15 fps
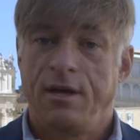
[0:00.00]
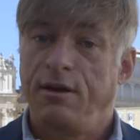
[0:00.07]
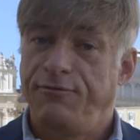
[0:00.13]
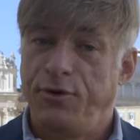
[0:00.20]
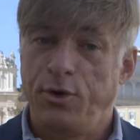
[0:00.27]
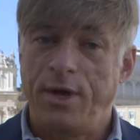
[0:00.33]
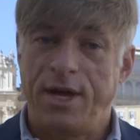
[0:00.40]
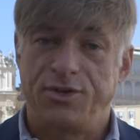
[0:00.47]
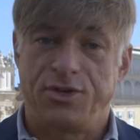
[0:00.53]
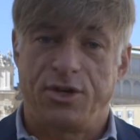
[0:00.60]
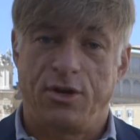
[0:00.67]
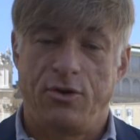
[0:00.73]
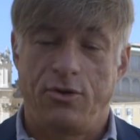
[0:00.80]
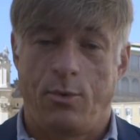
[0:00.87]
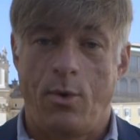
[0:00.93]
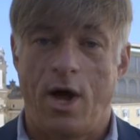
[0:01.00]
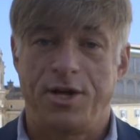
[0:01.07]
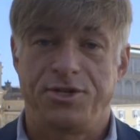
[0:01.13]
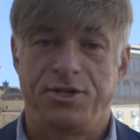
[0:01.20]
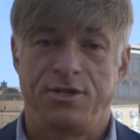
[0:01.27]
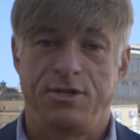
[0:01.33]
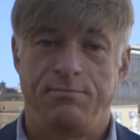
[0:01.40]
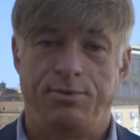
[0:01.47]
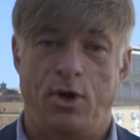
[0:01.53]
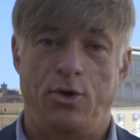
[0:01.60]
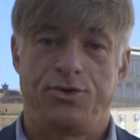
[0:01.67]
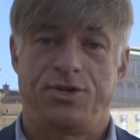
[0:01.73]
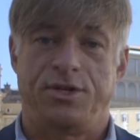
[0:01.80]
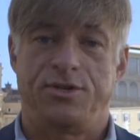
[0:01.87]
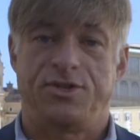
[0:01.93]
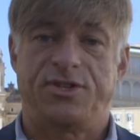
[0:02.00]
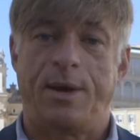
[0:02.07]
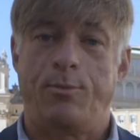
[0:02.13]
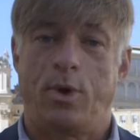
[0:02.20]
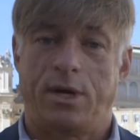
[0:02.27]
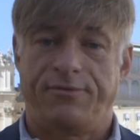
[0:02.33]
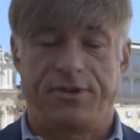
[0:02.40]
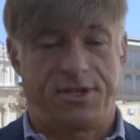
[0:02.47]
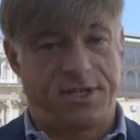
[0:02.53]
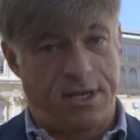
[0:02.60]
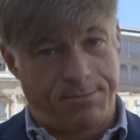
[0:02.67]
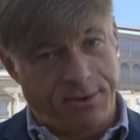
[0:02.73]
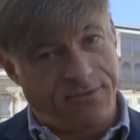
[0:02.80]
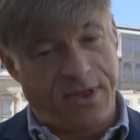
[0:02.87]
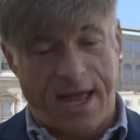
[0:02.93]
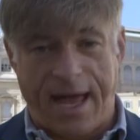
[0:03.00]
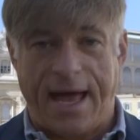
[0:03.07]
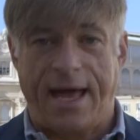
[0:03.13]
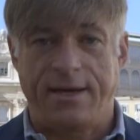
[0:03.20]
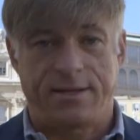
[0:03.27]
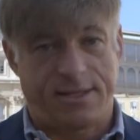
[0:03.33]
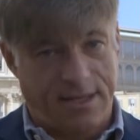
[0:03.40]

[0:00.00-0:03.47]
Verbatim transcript: A few days ago, the Washington Post, in somewhat of a tip of the hat,